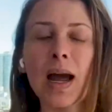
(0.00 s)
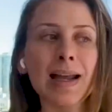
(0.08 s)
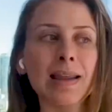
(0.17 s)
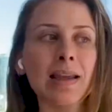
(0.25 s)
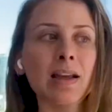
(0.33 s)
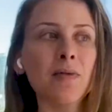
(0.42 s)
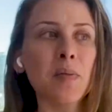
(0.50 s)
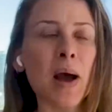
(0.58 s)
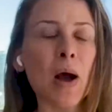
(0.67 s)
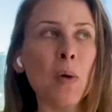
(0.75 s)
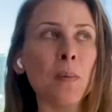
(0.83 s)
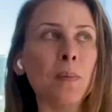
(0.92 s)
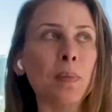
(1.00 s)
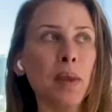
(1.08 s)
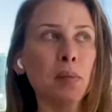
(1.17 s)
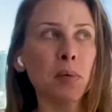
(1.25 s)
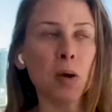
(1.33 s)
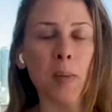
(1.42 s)
I think about
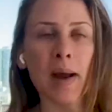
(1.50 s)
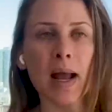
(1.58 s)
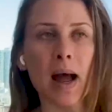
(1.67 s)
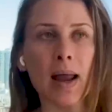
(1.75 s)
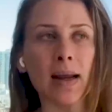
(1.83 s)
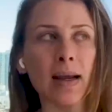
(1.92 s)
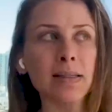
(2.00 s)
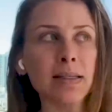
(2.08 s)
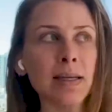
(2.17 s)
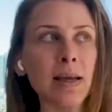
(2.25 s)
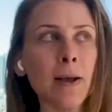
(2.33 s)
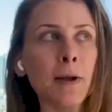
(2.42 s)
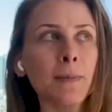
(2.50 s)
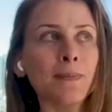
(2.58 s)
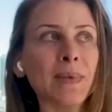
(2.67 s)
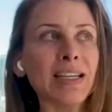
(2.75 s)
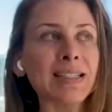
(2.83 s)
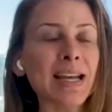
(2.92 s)
probiotics
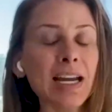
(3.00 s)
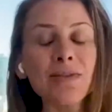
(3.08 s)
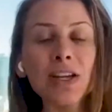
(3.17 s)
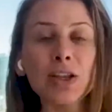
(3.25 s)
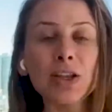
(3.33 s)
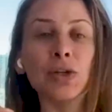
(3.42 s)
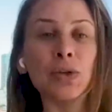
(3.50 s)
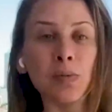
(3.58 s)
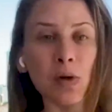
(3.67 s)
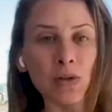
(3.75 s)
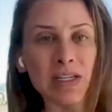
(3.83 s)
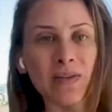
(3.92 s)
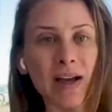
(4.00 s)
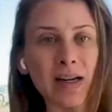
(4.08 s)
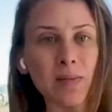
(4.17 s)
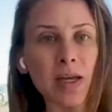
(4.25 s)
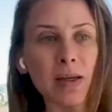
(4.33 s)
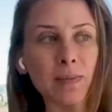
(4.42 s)
as kind of like the new
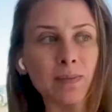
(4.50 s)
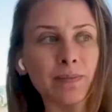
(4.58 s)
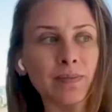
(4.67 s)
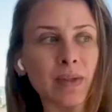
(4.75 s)
multivitamin.